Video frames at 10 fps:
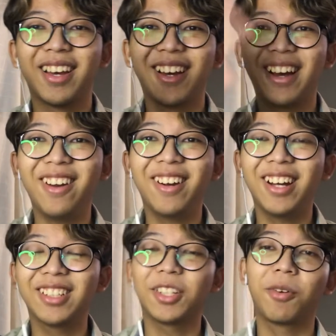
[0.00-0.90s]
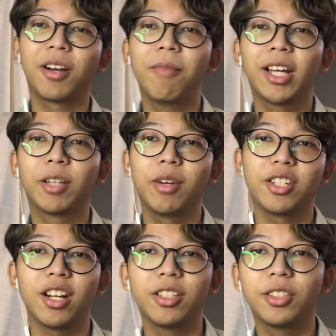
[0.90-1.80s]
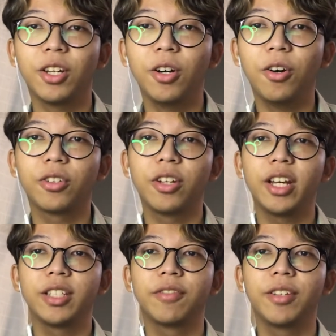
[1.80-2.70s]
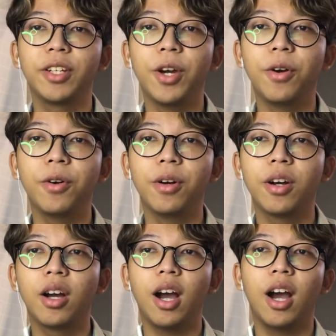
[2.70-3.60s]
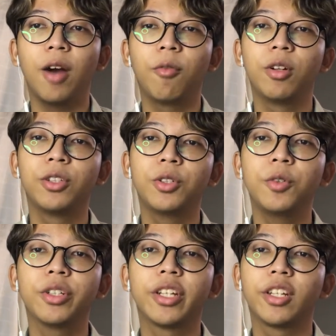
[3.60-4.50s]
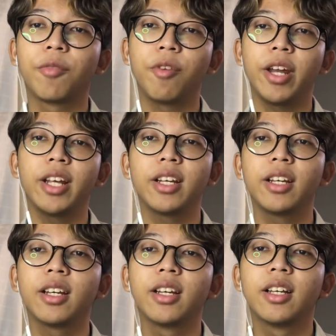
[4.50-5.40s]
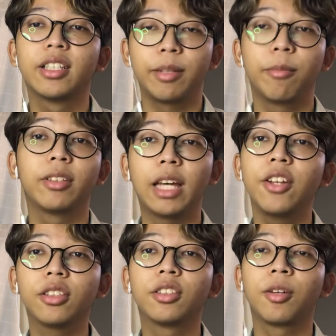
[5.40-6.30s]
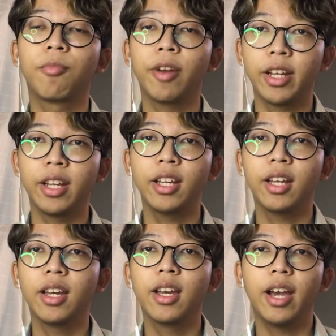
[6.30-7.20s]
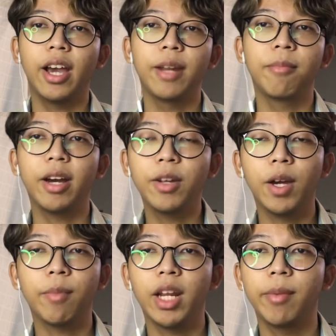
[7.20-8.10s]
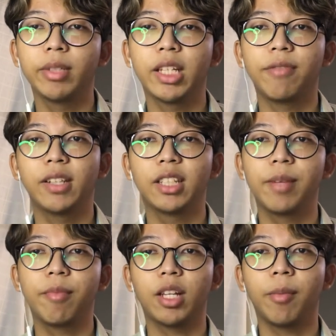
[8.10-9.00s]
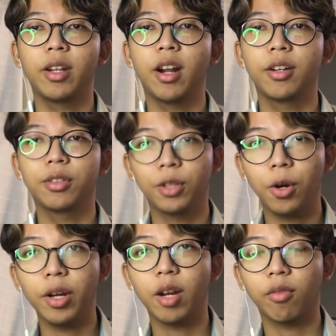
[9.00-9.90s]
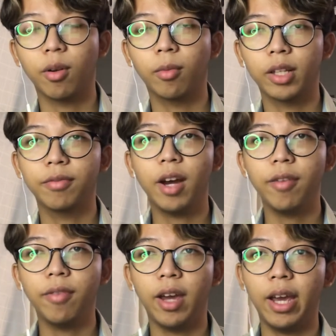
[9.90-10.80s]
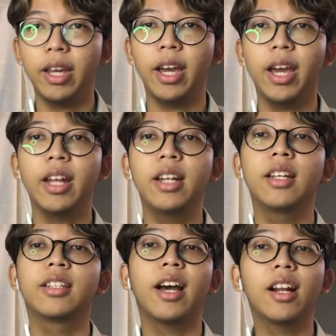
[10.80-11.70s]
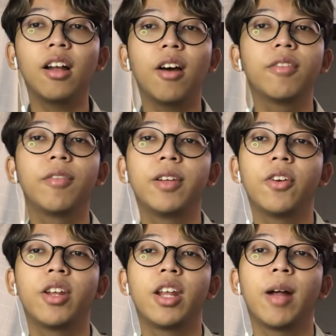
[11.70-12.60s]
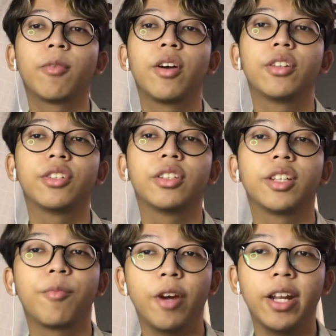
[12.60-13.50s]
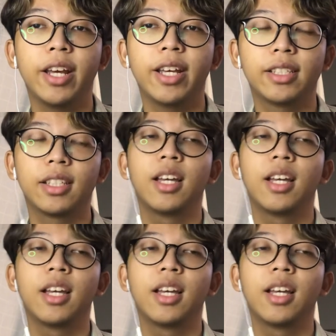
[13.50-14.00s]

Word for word: Hello guys, so welcome back to my channel. So on today's video, I will do an interpreting, simultaneous interpreting. And by the way, my name is Addhifa Adzani Pratama Endarso and I'm from class 5A and the title of the video that I'm going to interpret is